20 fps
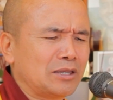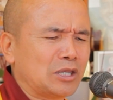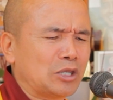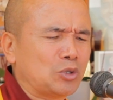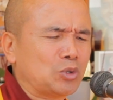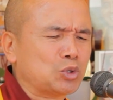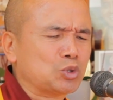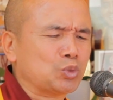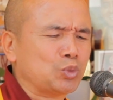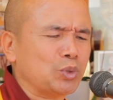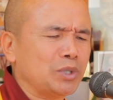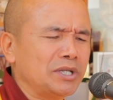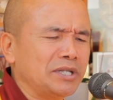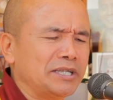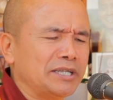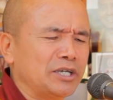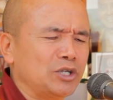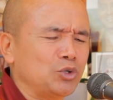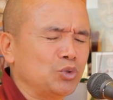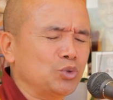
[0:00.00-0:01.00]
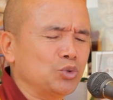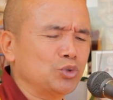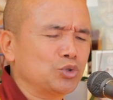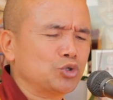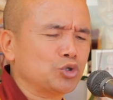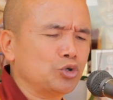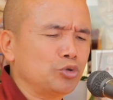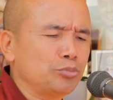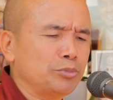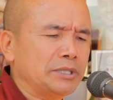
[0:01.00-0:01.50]
there was one lady who
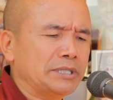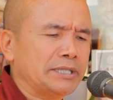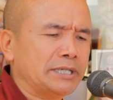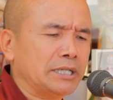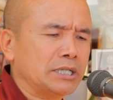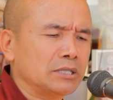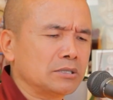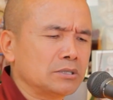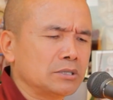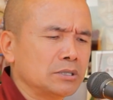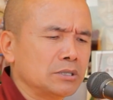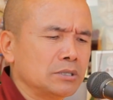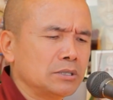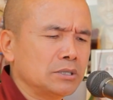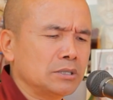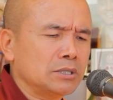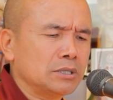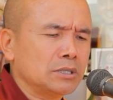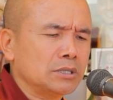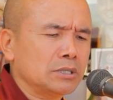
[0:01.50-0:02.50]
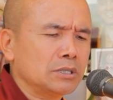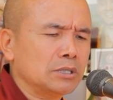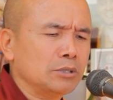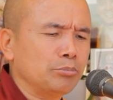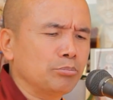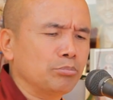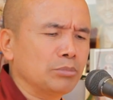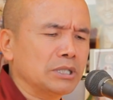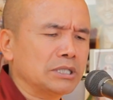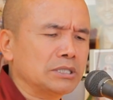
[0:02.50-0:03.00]
told me that her
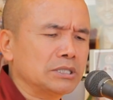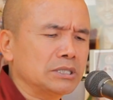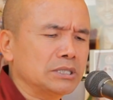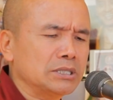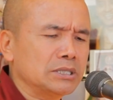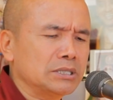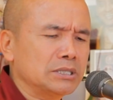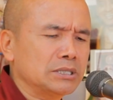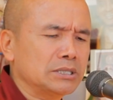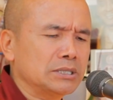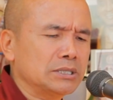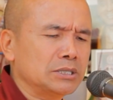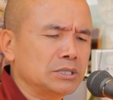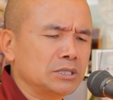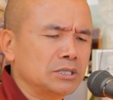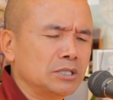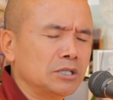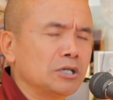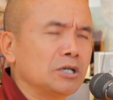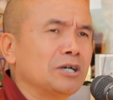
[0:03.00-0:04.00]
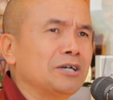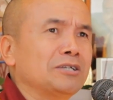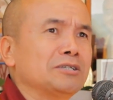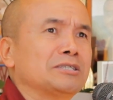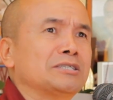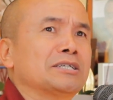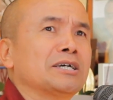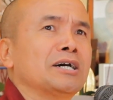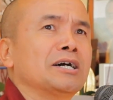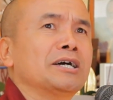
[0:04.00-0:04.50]
mother
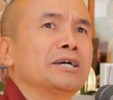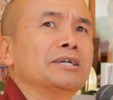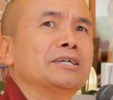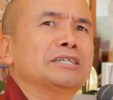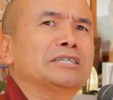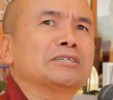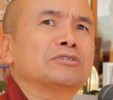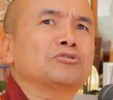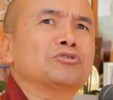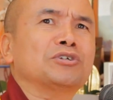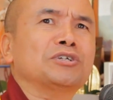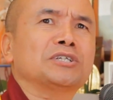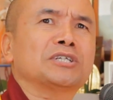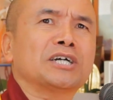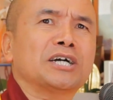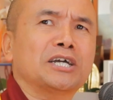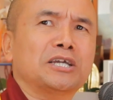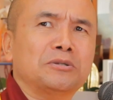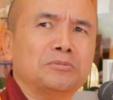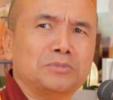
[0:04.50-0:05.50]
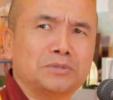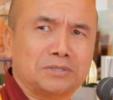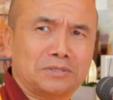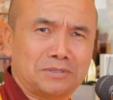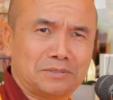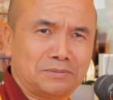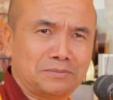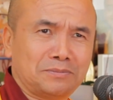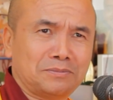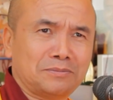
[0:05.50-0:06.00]
died 3 times.